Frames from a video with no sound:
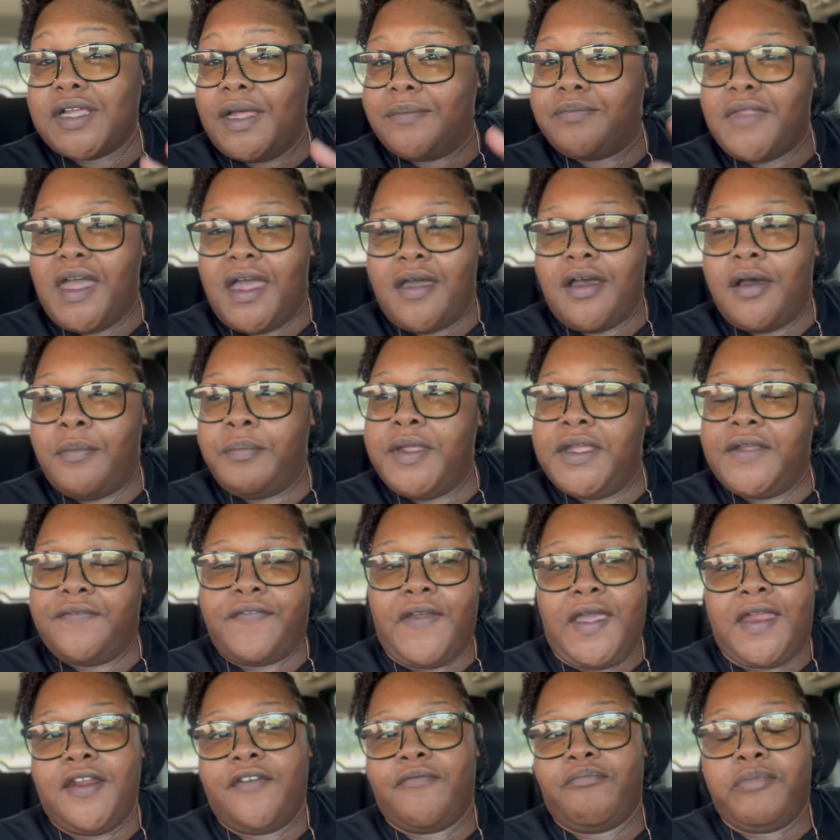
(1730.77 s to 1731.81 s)
I'm not a big
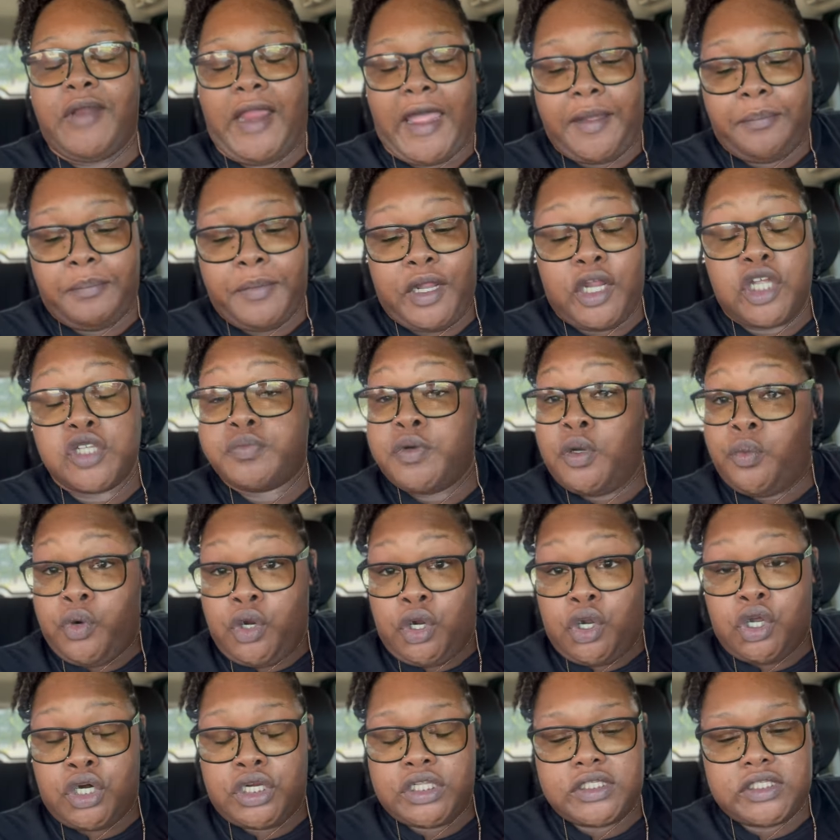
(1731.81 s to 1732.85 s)
fan of blackberries, but we're
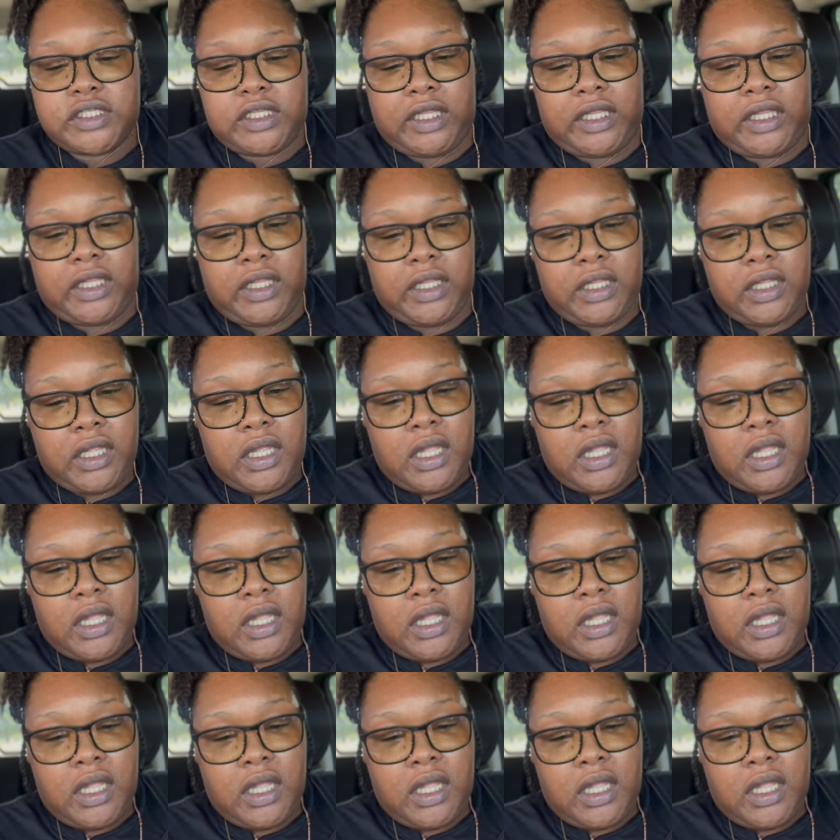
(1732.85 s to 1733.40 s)
gonna see.